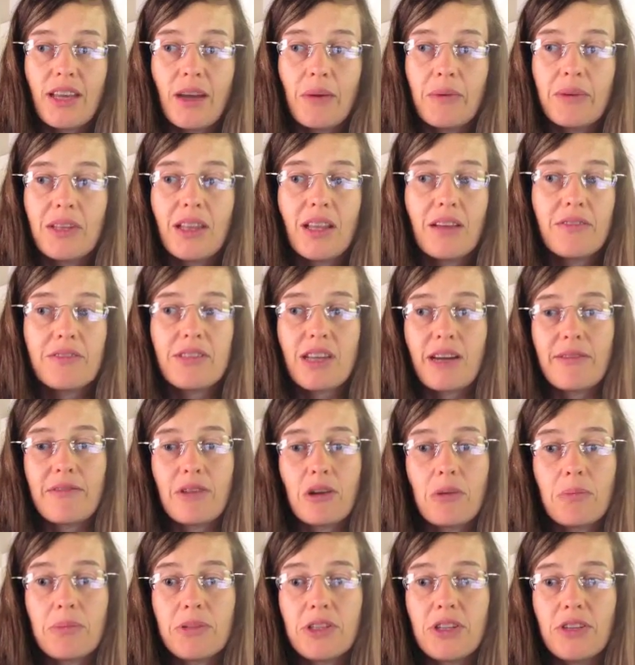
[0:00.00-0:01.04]
I would love to have the
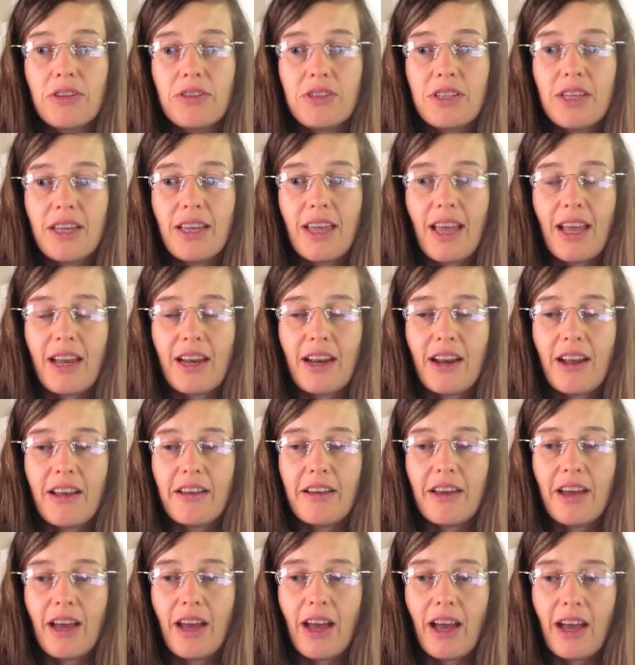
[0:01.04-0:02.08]
opportunity again. And
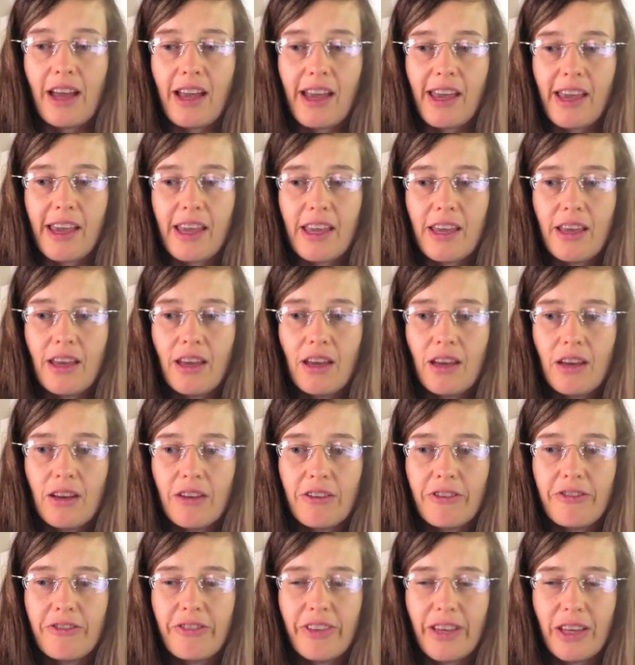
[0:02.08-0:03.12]
I
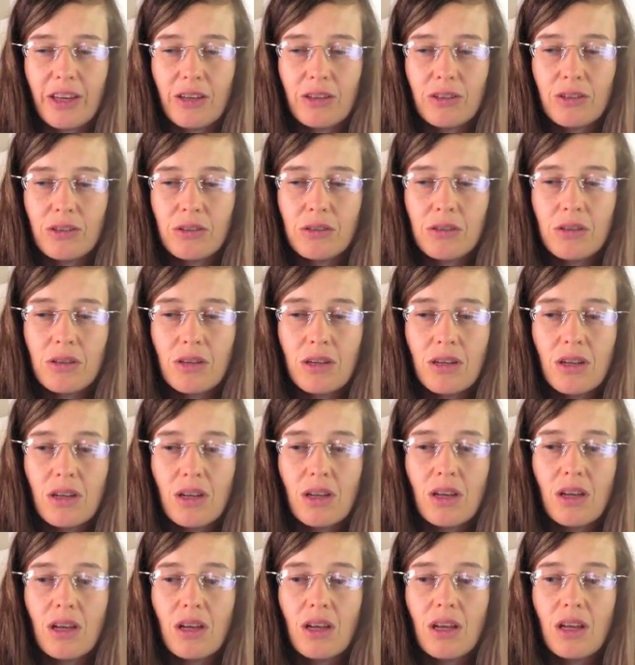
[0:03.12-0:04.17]
feel
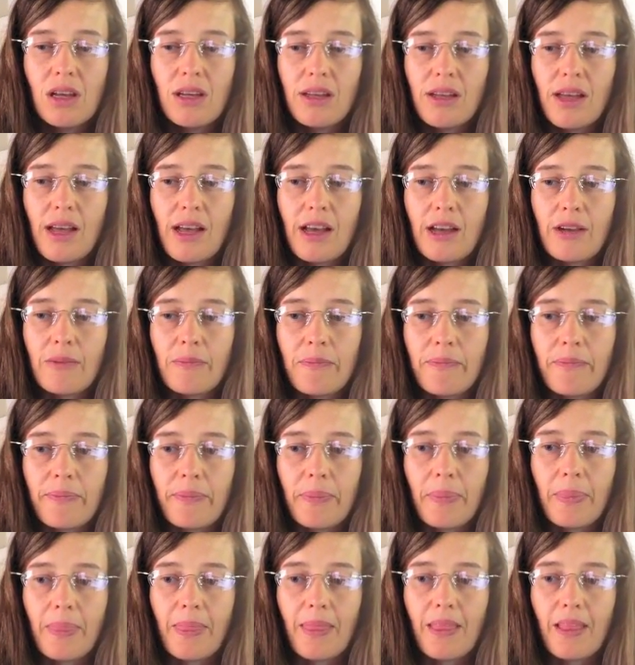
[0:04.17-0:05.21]

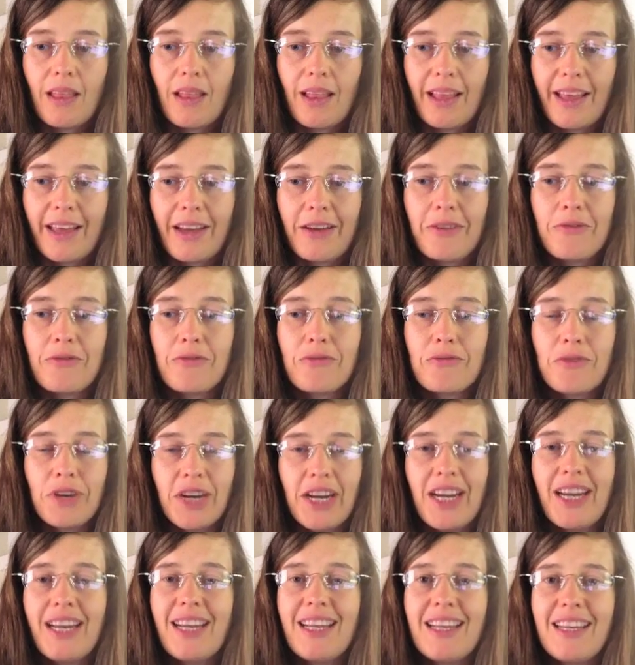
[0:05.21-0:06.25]
like I
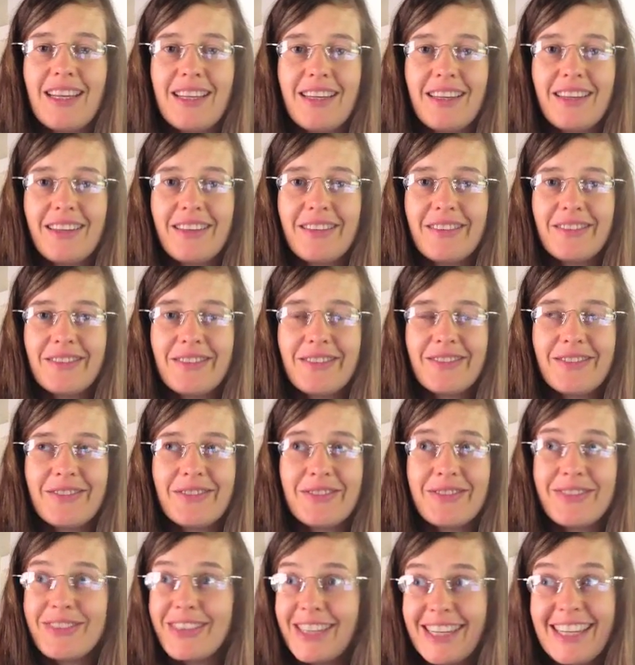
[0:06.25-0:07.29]
really,
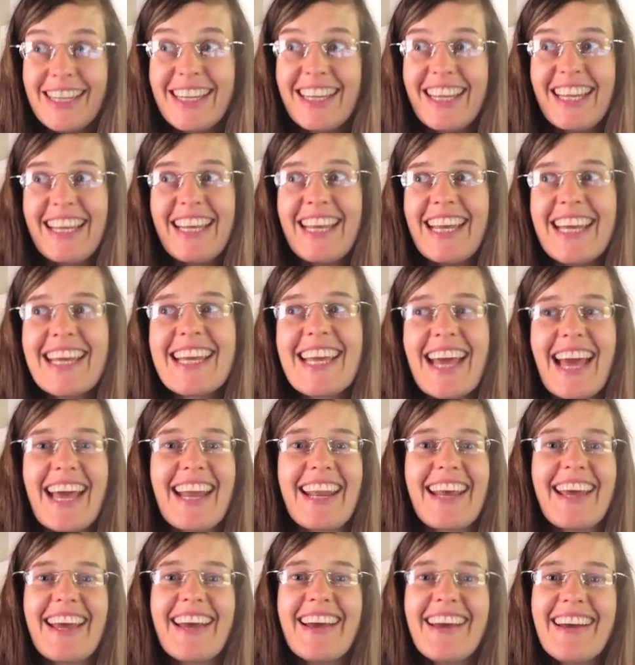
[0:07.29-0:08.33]
really get
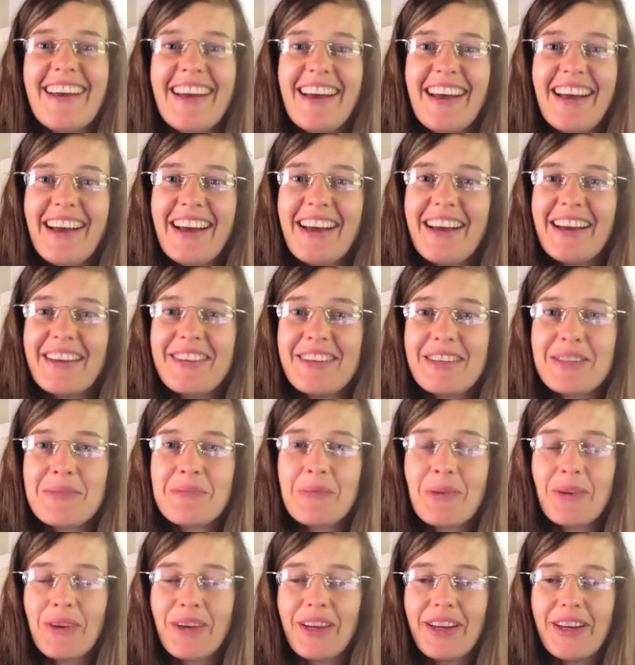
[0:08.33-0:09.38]
it at this
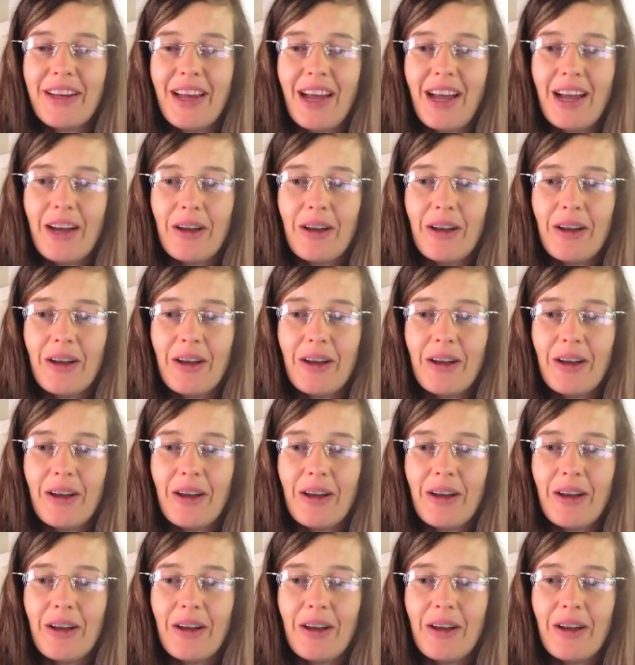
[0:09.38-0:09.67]
point.